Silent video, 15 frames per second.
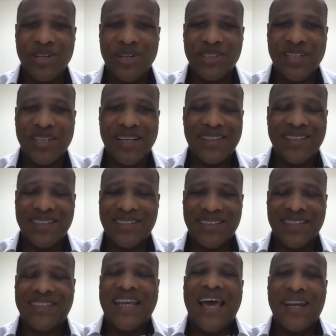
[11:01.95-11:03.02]
is like
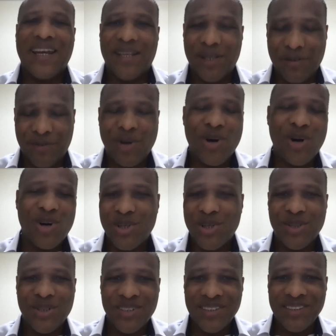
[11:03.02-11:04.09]
the daddy of
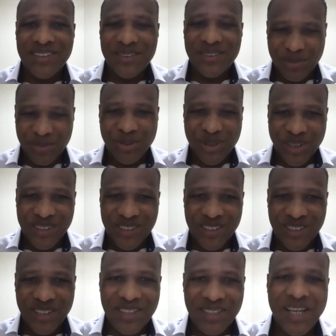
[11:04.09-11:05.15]
all
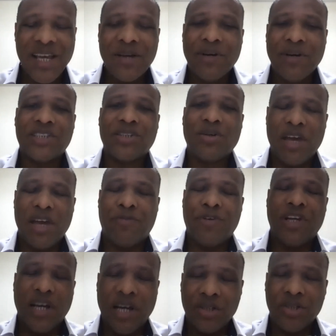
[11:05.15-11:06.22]
cryptocurrencies, right? So
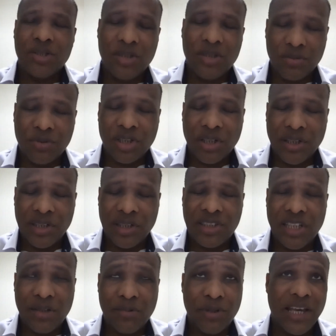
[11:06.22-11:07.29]
every other
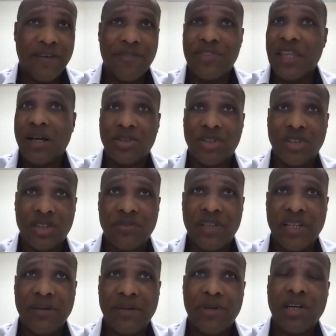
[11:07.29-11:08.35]
cryptocurrency, we have thousands of
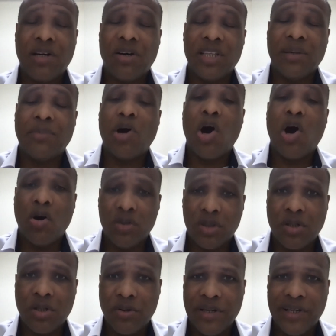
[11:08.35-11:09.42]
them. We call them
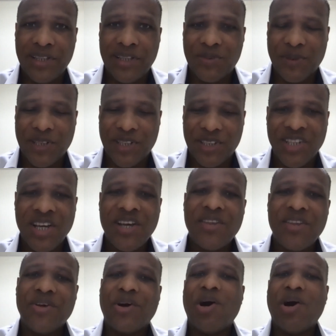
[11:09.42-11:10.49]
altcoins because
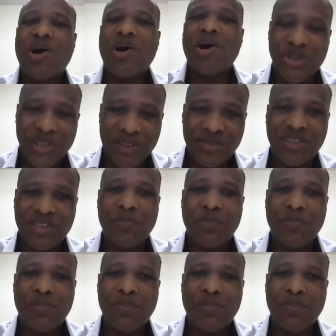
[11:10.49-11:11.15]
they're alternatives to